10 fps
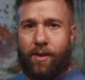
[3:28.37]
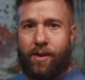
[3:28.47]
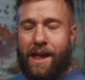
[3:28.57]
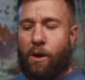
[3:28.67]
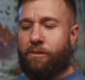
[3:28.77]

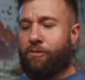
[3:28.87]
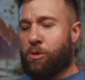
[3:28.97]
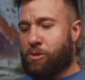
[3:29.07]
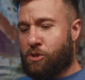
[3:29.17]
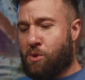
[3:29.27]
Now it
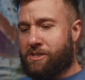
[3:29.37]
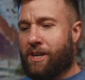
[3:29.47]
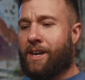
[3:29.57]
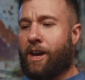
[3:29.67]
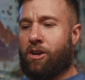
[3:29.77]
views you as a
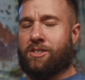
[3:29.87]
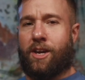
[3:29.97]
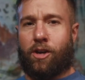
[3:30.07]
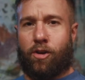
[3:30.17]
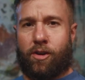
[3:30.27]

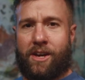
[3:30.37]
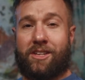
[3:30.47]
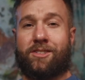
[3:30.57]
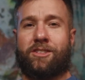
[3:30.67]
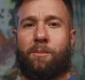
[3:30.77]
caretaker,
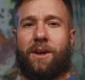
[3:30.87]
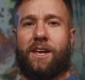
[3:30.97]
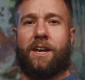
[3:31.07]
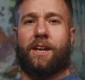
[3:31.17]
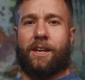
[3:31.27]
as
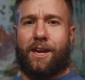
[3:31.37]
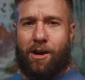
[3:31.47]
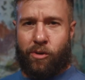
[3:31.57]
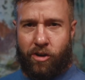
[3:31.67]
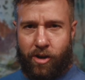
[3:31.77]
somebody it can
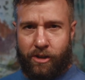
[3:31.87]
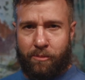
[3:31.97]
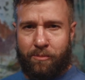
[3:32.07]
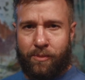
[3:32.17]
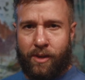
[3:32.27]
count
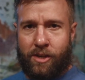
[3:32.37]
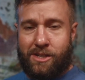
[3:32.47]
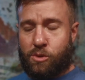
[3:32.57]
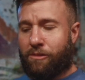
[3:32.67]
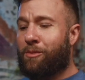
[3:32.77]
on.
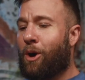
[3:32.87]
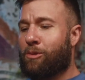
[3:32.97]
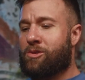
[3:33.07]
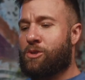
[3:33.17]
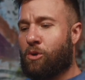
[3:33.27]
So it
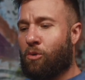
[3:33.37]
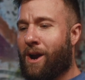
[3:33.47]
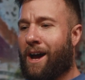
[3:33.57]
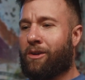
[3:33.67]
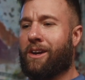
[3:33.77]
follows you
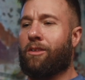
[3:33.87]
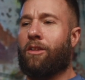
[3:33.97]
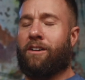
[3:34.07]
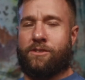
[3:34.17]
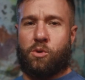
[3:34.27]
around and it
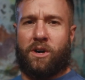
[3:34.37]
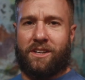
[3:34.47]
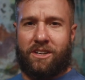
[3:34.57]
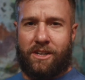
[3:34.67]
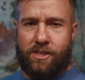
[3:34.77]
loves you
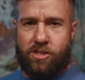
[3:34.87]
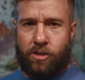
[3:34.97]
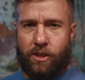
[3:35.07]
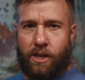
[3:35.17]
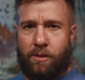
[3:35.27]

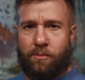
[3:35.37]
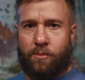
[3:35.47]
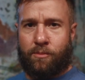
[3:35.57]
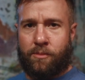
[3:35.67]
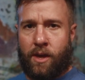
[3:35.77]
unconditionally.
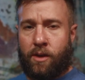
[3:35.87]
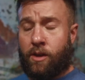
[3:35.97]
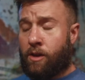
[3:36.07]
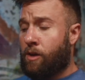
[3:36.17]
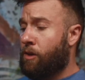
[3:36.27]

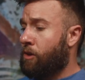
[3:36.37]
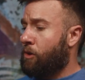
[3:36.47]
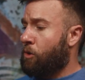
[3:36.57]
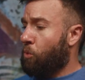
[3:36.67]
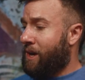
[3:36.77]

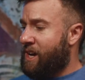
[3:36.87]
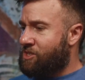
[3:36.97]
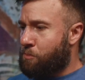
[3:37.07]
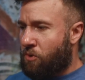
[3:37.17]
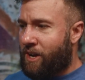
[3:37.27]
Well, I
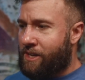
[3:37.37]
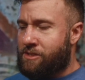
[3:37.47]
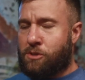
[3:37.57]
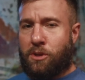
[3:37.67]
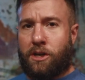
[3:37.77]
hate to break
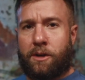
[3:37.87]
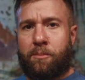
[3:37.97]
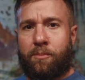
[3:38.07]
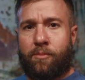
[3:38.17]
it to you,